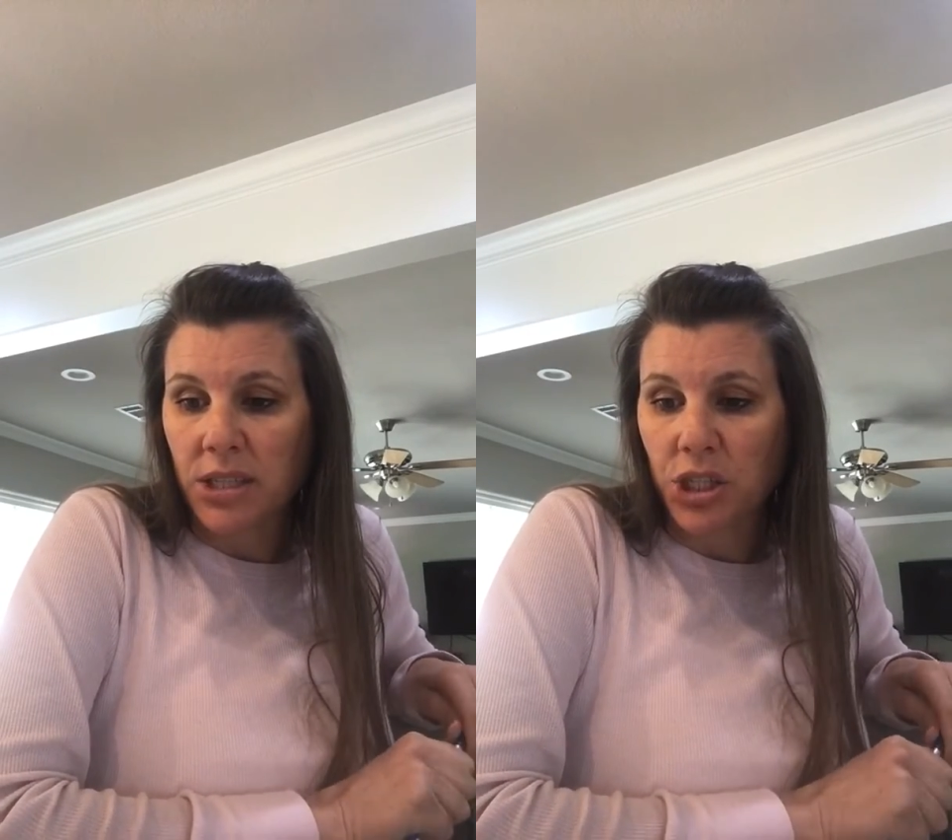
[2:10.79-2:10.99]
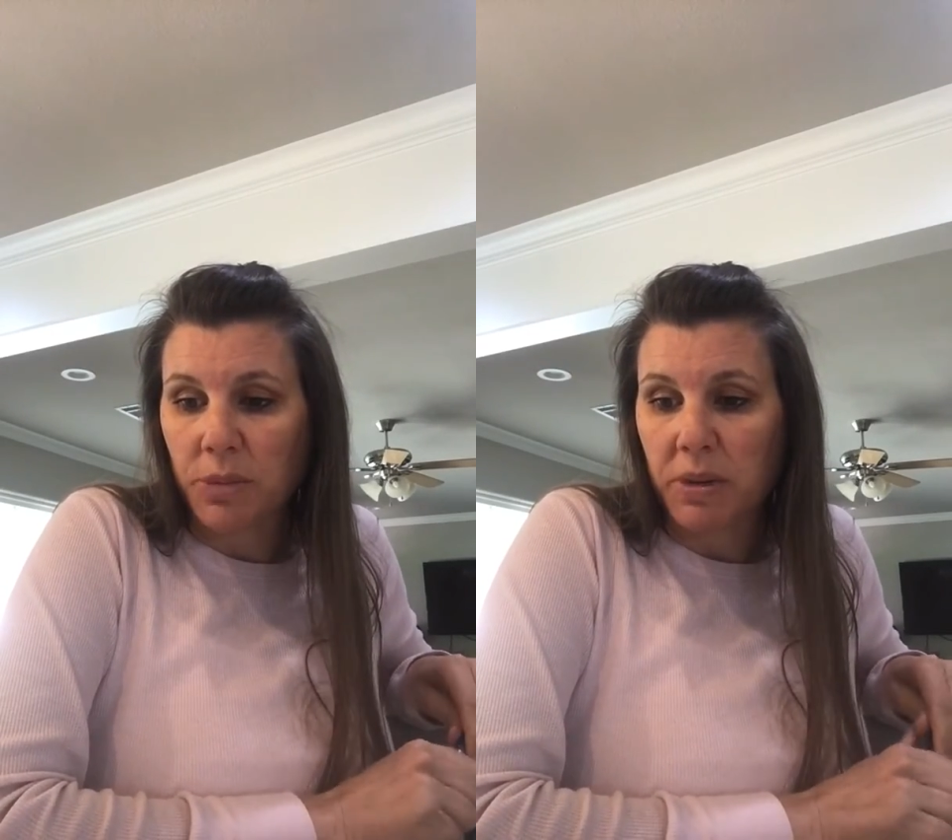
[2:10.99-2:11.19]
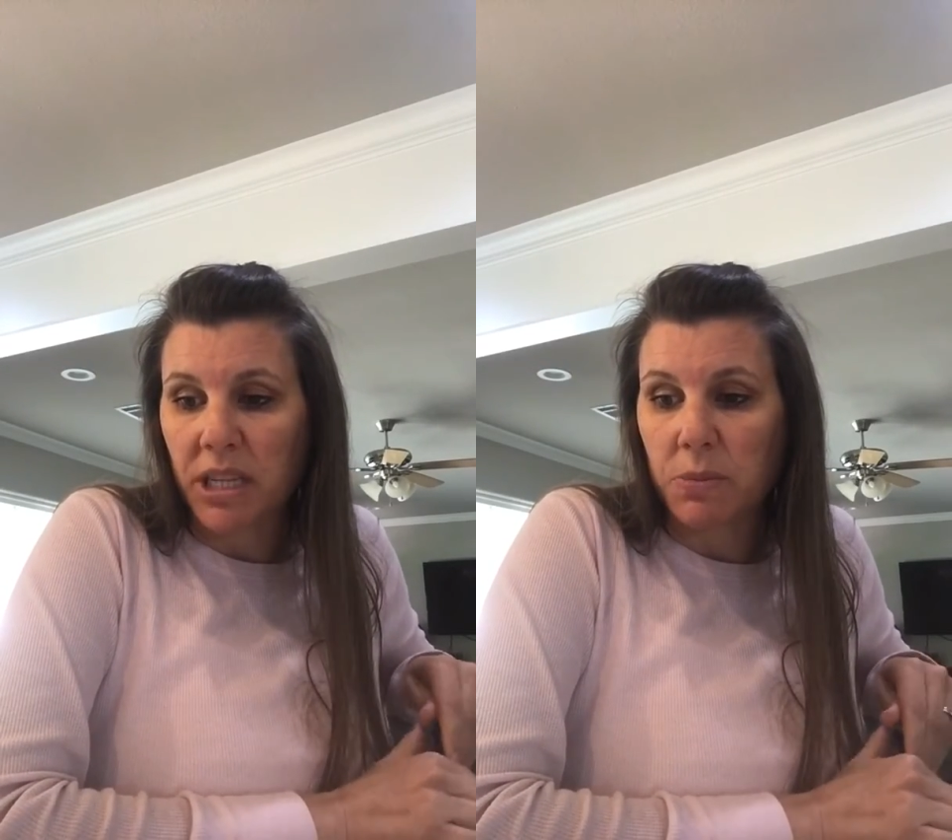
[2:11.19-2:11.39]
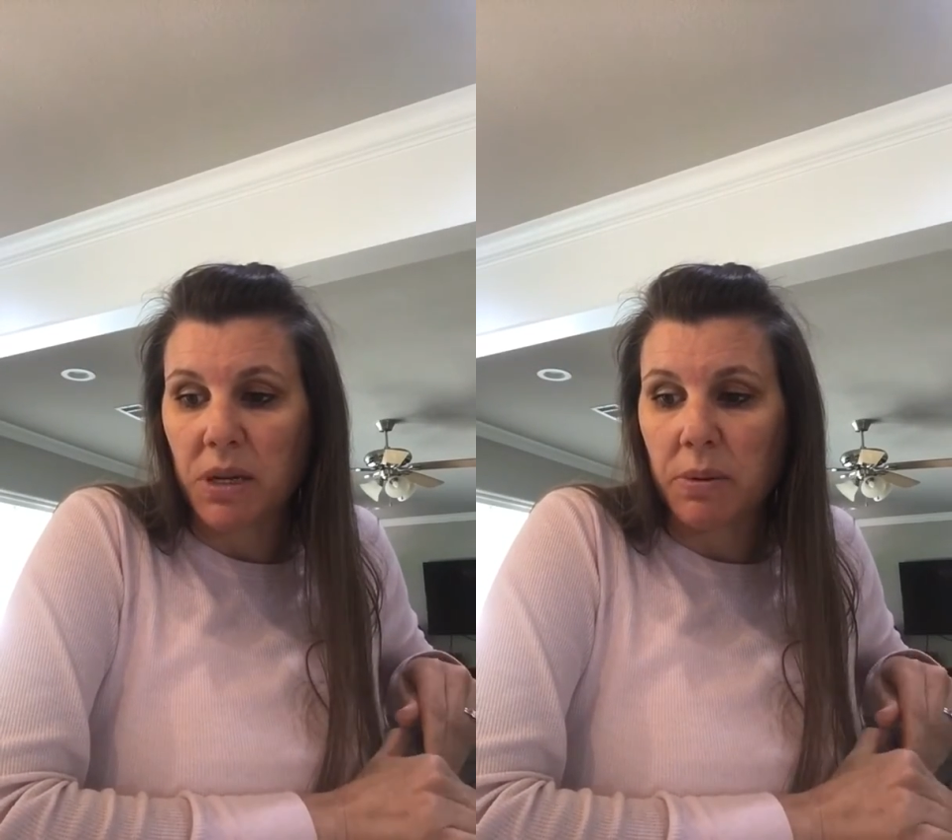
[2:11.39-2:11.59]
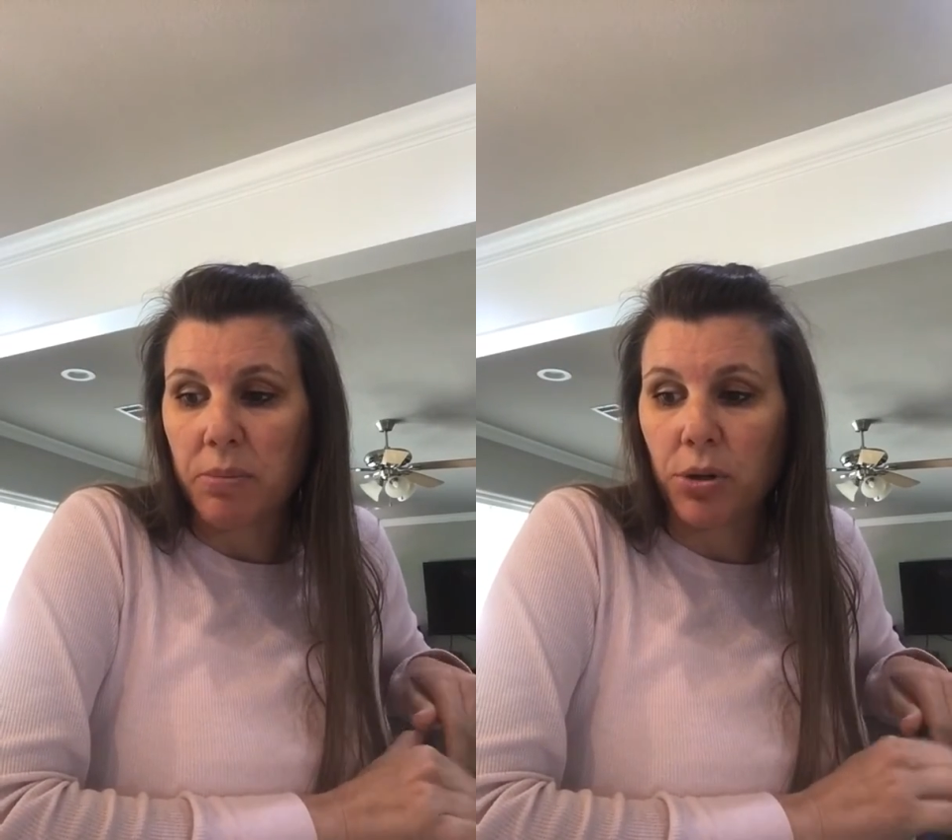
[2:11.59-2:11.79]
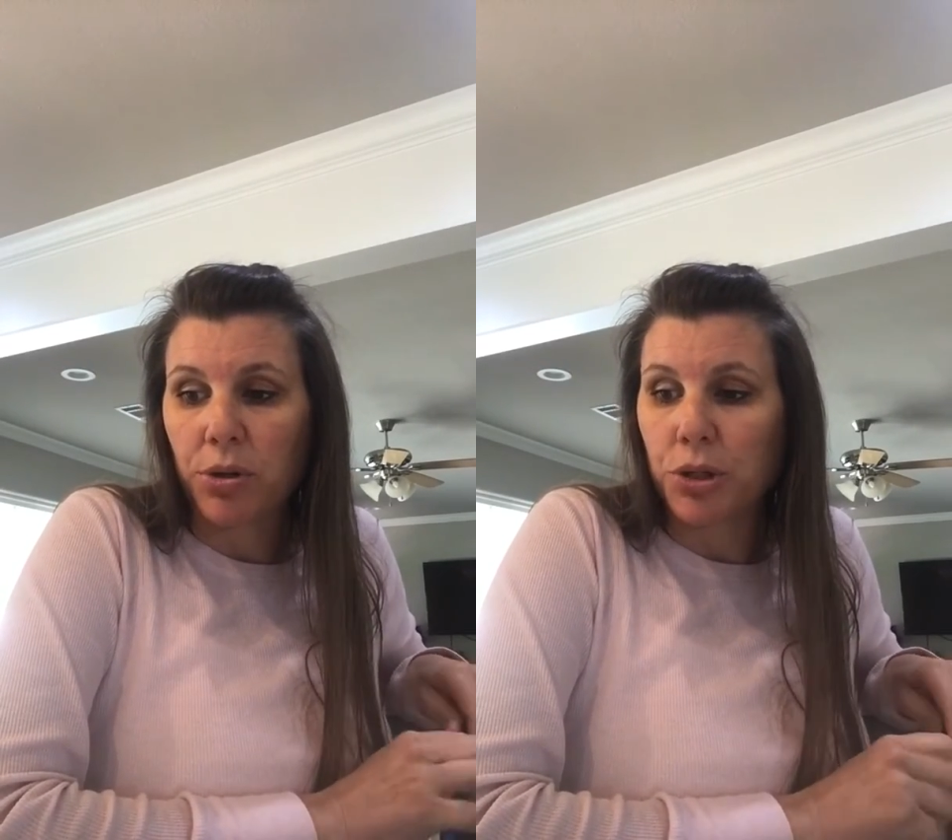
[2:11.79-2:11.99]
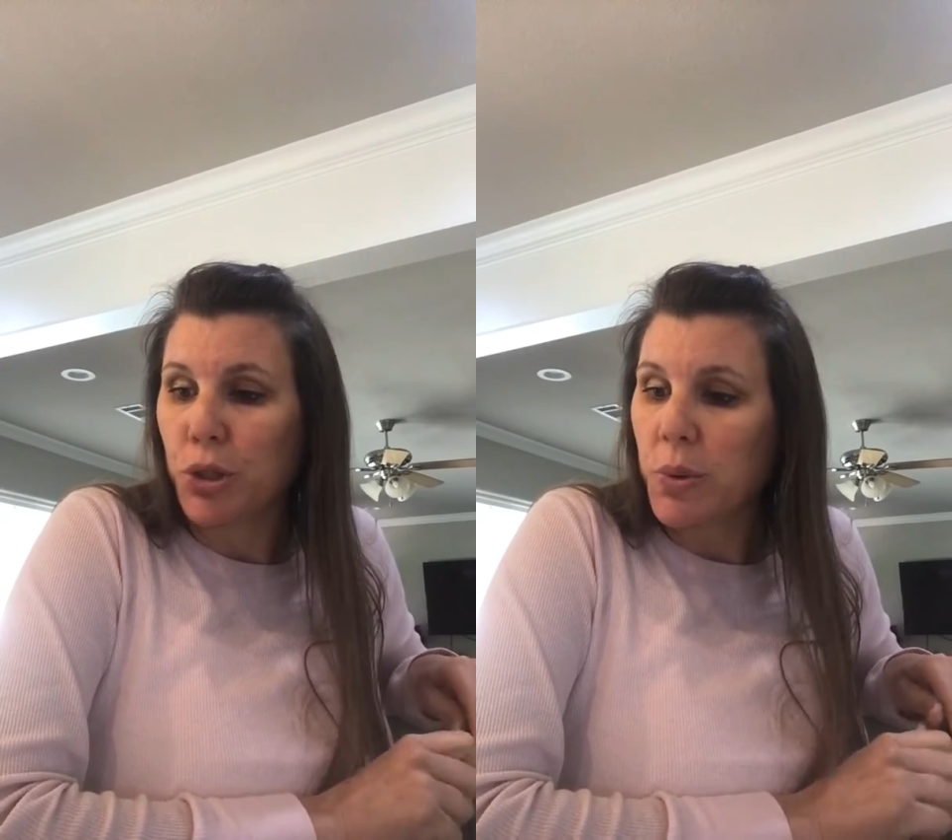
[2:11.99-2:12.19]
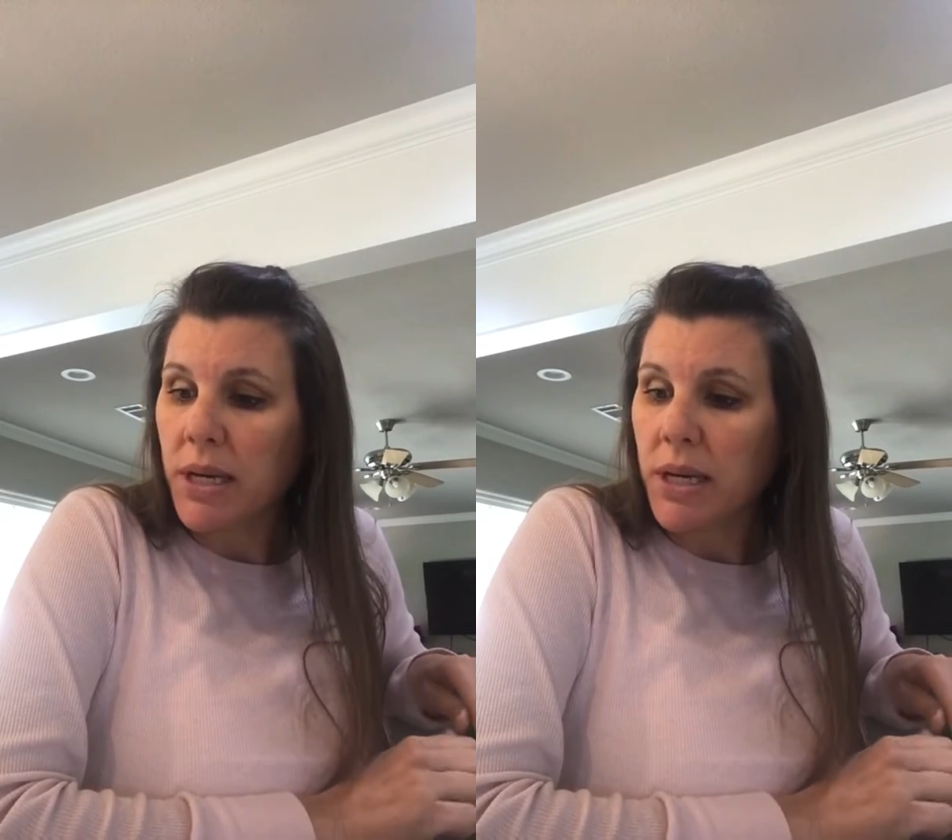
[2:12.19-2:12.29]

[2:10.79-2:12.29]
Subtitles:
Just because many people are doing